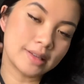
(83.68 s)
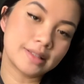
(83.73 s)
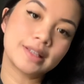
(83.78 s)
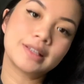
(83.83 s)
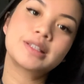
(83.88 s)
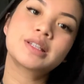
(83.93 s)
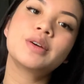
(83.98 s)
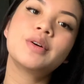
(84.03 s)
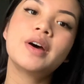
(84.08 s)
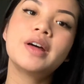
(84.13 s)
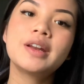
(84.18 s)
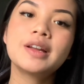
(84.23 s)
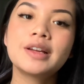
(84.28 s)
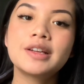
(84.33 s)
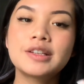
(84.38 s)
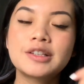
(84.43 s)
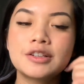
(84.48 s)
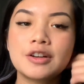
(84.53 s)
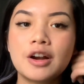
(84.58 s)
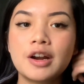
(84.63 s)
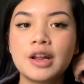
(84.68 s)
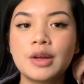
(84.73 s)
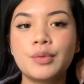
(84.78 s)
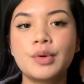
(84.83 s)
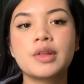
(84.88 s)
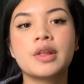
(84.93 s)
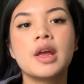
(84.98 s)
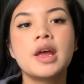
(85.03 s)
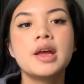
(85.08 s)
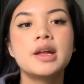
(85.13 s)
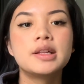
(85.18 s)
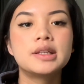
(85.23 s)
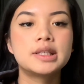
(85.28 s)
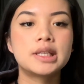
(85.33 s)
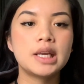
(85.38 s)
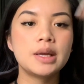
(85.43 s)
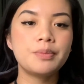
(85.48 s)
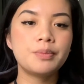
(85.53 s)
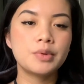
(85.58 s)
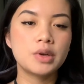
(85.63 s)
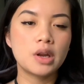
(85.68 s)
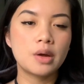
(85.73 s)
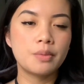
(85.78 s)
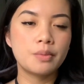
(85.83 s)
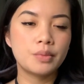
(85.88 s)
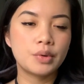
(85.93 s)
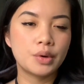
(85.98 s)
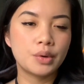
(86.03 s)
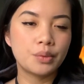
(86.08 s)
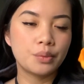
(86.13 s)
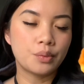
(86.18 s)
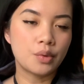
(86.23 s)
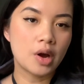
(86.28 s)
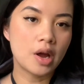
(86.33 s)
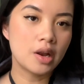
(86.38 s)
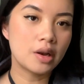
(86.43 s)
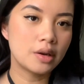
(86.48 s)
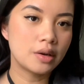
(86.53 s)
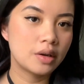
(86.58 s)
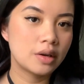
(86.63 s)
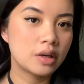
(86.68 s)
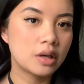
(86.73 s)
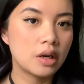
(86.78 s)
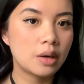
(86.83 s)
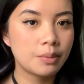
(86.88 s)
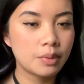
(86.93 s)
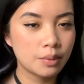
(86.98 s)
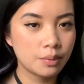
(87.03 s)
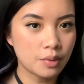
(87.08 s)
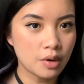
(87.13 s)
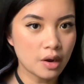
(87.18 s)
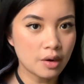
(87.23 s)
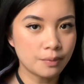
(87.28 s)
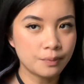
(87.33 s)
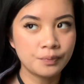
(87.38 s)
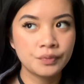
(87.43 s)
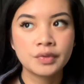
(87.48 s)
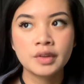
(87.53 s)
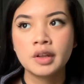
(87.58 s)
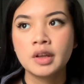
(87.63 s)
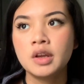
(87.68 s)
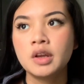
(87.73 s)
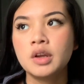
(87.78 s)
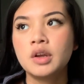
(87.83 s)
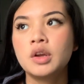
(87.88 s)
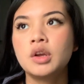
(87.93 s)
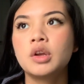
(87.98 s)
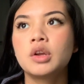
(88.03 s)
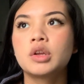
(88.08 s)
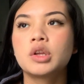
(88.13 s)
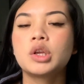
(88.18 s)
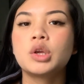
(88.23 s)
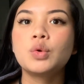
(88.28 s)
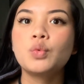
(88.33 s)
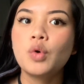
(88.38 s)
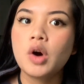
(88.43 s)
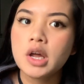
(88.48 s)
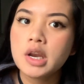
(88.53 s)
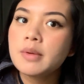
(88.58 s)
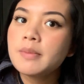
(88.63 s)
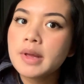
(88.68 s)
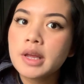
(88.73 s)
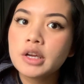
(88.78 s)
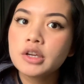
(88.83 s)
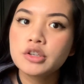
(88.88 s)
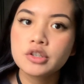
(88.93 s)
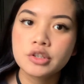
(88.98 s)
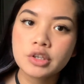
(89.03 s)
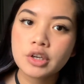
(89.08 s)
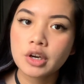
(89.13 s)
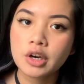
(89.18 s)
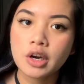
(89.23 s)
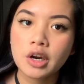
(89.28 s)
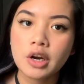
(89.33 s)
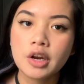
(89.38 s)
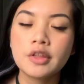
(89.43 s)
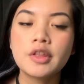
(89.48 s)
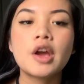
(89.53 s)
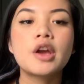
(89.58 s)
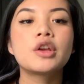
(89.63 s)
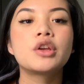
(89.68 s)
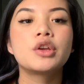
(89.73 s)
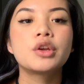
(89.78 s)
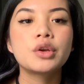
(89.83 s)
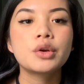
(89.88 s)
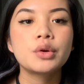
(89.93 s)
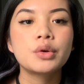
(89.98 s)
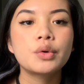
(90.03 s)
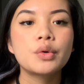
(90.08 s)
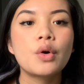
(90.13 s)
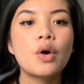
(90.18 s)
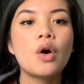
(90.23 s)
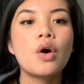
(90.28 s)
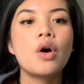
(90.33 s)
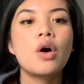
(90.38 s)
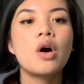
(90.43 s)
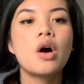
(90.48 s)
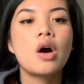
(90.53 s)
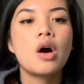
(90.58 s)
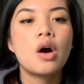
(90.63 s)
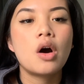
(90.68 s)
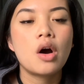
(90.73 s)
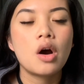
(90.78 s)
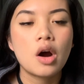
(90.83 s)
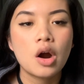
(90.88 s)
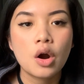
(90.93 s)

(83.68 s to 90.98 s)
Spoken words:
let's go ahead and get started with tip number one. Number one, you want to make sure that you are